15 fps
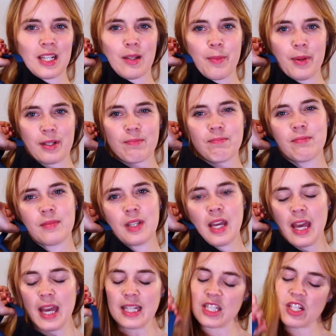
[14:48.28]
a little bit,
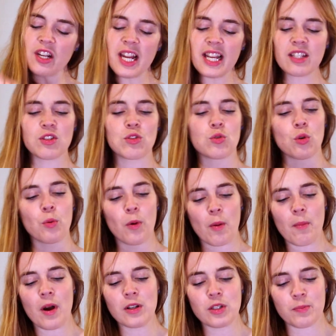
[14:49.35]
it's not like super
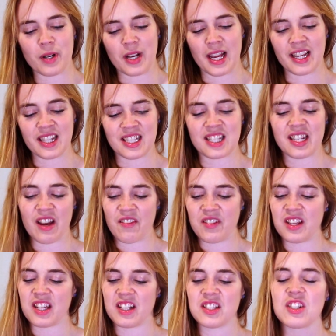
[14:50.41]
much, but like it's
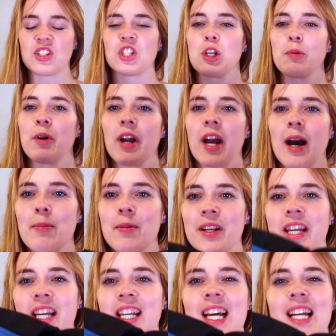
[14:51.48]
definitely, there's a shimmer
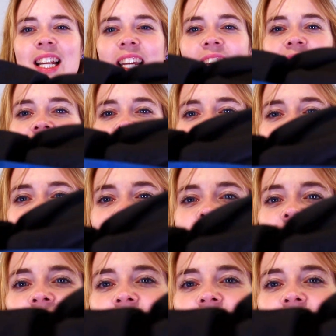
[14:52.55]
happening, and I like it because I like